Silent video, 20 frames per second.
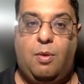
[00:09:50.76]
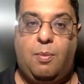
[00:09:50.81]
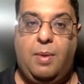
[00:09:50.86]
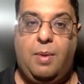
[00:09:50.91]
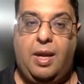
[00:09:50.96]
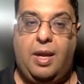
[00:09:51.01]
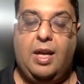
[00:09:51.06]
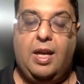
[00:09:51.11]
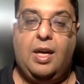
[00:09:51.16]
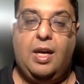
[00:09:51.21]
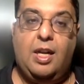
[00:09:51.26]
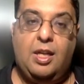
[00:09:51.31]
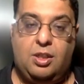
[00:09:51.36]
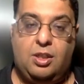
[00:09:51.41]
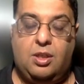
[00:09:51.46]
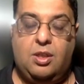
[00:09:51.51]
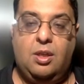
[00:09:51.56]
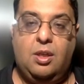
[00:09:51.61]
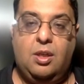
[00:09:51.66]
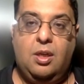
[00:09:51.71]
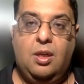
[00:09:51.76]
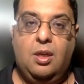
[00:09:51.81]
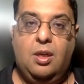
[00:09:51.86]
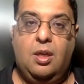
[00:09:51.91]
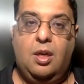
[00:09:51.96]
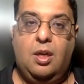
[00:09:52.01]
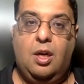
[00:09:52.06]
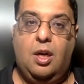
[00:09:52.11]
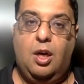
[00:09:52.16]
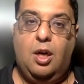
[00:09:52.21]
from English
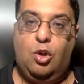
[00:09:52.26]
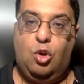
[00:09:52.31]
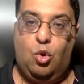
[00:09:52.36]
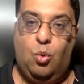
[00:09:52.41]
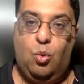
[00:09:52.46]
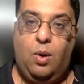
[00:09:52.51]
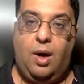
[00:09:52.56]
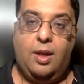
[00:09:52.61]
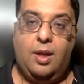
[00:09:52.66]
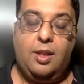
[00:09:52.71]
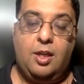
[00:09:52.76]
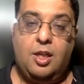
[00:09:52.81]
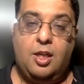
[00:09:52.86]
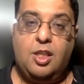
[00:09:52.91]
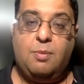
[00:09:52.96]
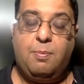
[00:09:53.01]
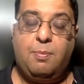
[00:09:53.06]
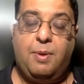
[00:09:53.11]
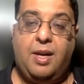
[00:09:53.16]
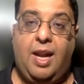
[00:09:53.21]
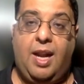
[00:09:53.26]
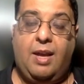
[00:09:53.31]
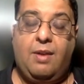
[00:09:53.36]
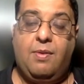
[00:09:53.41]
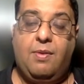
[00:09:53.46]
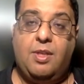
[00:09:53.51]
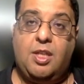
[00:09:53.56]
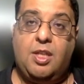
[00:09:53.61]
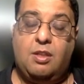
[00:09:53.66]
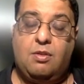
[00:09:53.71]
to others, but
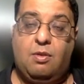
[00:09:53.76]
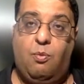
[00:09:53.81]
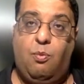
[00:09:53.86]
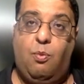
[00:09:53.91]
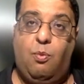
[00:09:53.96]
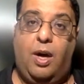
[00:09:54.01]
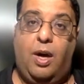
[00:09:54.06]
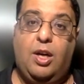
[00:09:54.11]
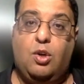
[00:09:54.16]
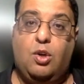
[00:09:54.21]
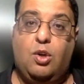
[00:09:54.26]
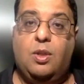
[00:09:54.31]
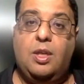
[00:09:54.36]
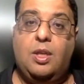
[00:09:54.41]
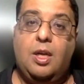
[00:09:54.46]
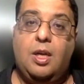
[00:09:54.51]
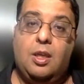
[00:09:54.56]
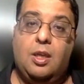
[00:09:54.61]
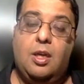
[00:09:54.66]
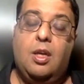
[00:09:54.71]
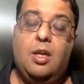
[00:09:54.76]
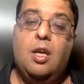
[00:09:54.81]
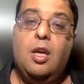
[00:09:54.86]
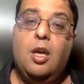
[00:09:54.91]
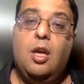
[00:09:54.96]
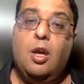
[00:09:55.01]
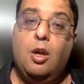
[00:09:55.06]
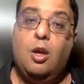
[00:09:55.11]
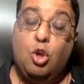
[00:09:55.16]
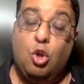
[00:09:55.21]
languages from one to the other
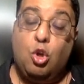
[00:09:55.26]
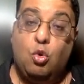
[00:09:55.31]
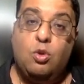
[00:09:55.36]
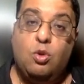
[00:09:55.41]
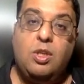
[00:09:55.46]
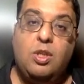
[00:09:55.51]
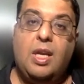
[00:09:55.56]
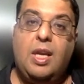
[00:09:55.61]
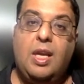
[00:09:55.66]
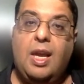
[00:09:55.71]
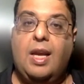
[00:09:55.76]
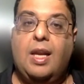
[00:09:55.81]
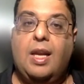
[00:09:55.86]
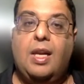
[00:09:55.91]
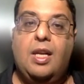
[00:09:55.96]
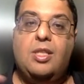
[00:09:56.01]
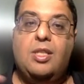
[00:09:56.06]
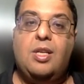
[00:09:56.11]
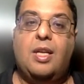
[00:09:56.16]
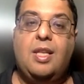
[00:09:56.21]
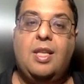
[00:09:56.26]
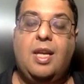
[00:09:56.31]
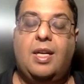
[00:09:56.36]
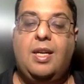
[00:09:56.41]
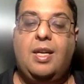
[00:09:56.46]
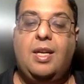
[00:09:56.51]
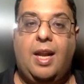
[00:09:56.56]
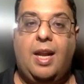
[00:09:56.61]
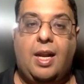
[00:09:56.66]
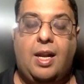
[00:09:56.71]
using English and then
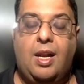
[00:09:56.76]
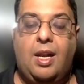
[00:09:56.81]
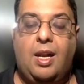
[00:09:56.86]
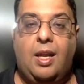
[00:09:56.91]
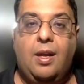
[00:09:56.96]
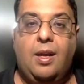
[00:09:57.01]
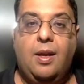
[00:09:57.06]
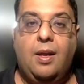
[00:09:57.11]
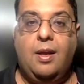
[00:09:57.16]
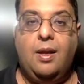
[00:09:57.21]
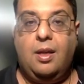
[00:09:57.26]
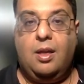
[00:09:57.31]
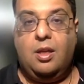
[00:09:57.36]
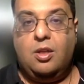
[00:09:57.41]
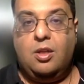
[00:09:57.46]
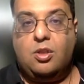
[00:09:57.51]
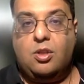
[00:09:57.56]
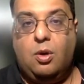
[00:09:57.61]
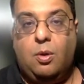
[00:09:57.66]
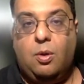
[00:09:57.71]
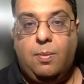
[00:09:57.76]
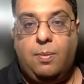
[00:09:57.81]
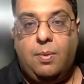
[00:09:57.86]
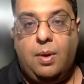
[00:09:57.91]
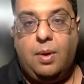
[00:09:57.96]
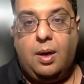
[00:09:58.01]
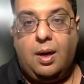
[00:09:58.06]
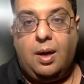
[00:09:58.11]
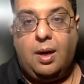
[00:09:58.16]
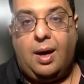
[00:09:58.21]
directly. So
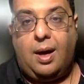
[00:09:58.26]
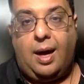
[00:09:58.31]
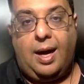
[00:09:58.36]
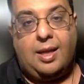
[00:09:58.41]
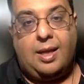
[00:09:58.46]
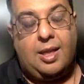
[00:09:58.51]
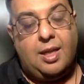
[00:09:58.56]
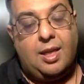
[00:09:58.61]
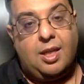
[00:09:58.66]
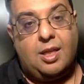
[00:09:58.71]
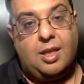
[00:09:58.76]
I think